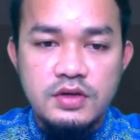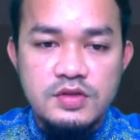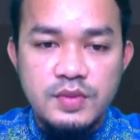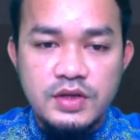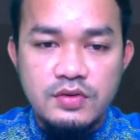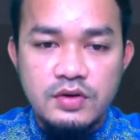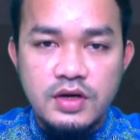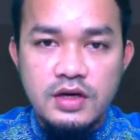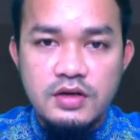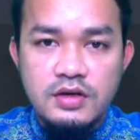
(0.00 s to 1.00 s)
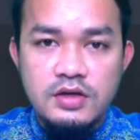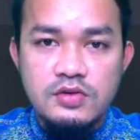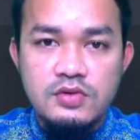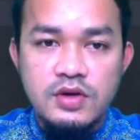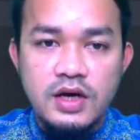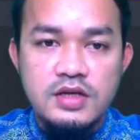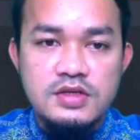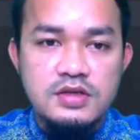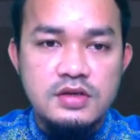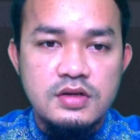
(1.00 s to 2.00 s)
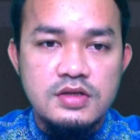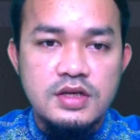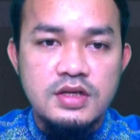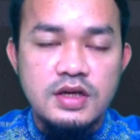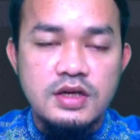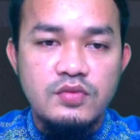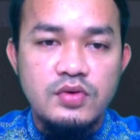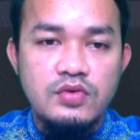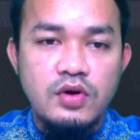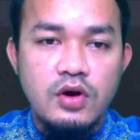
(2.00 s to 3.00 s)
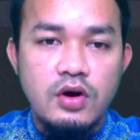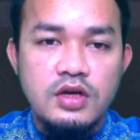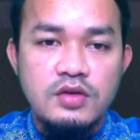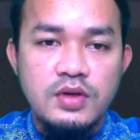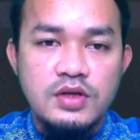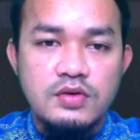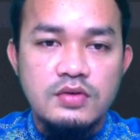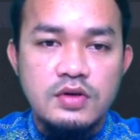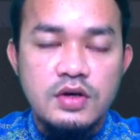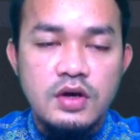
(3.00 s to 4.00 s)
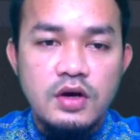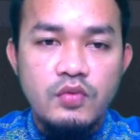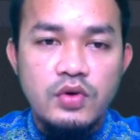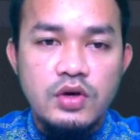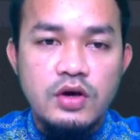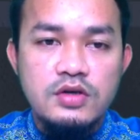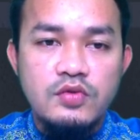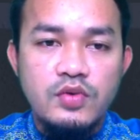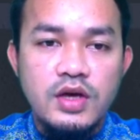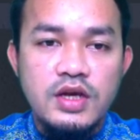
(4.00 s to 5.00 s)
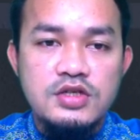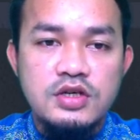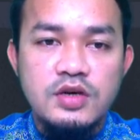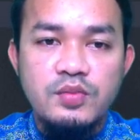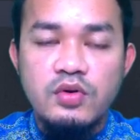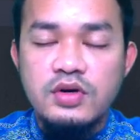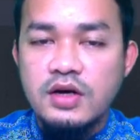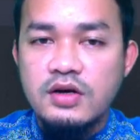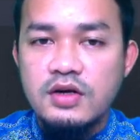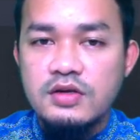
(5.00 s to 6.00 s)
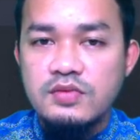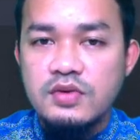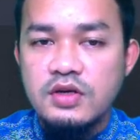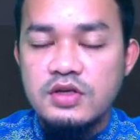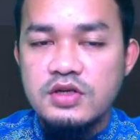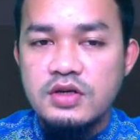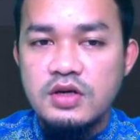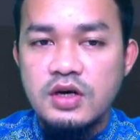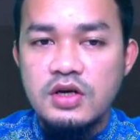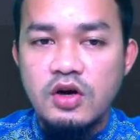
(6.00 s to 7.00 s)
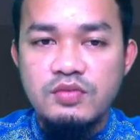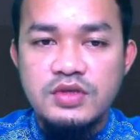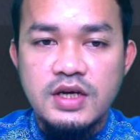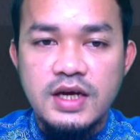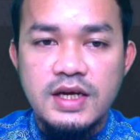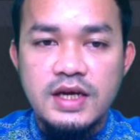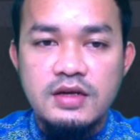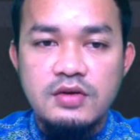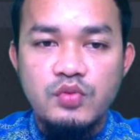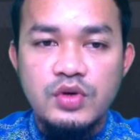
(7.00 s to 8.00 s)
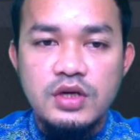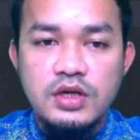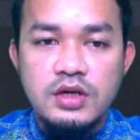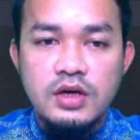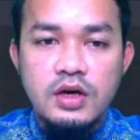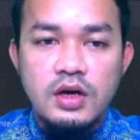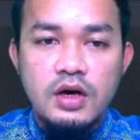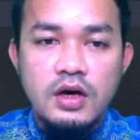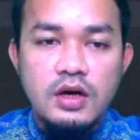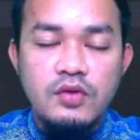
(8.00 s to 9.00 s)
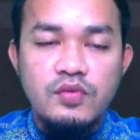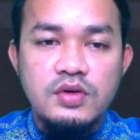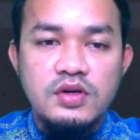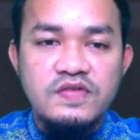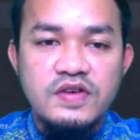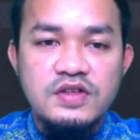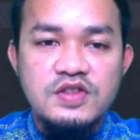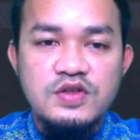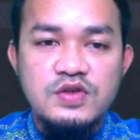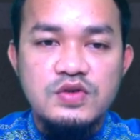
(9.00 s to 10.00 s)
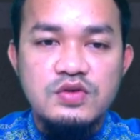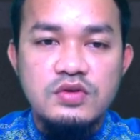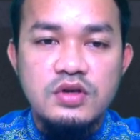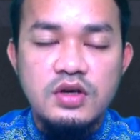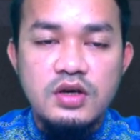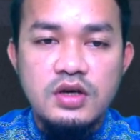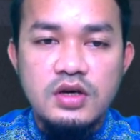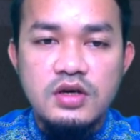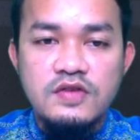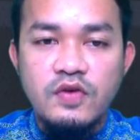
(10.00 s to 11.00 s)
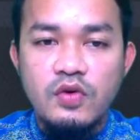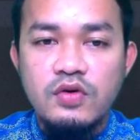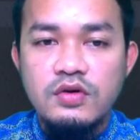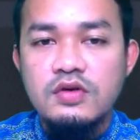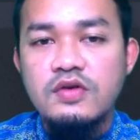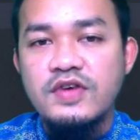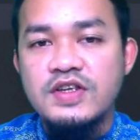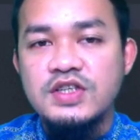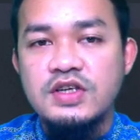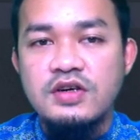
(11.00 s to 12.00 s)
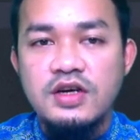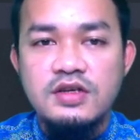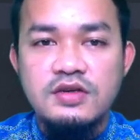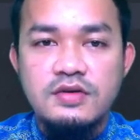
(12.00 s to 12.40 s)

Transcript: method. Okay, you look at this sentence, we do not call any method. We initiate the product, right? We initiate the object, and then we refer to info function, right?